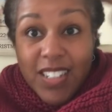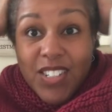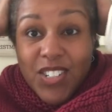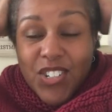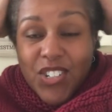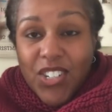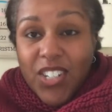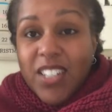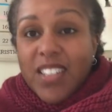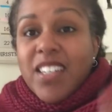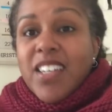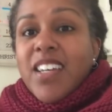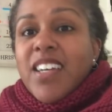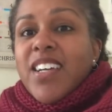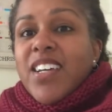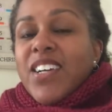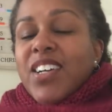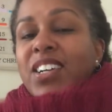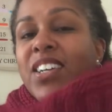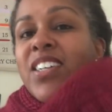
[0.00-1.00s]
Let's check the
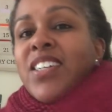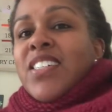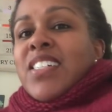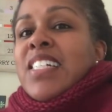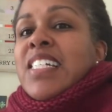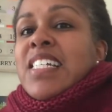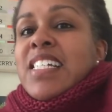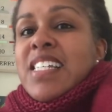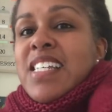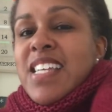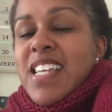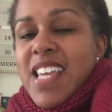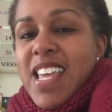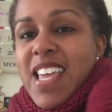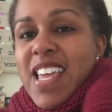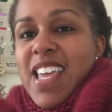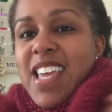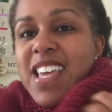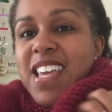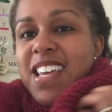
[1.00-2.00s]
hair.
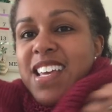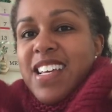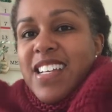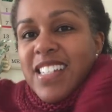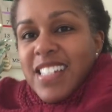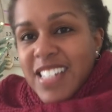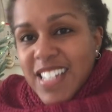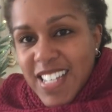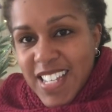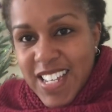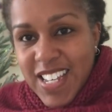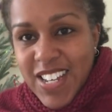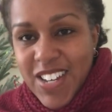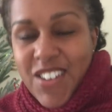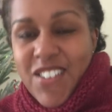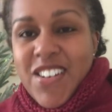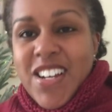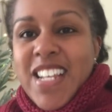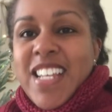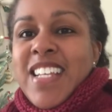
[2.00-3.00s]
And
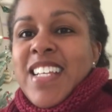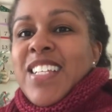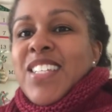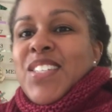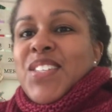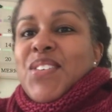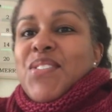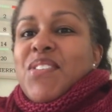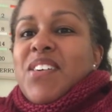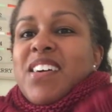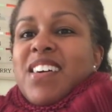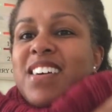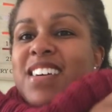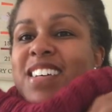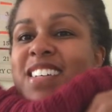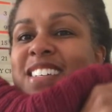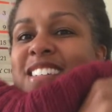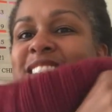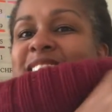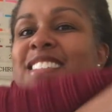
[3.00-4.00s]
here it is, you
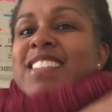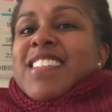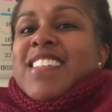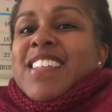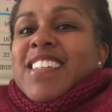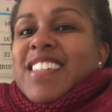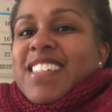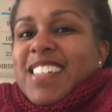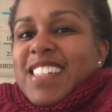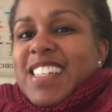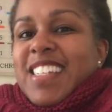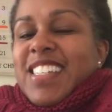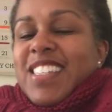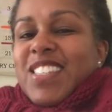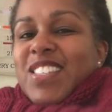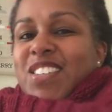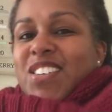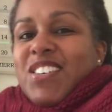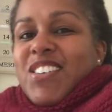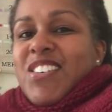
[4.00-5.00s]
guys.
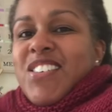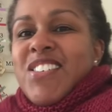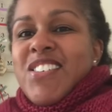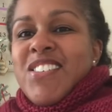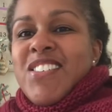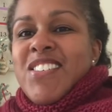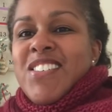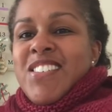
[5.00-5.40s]
It's on.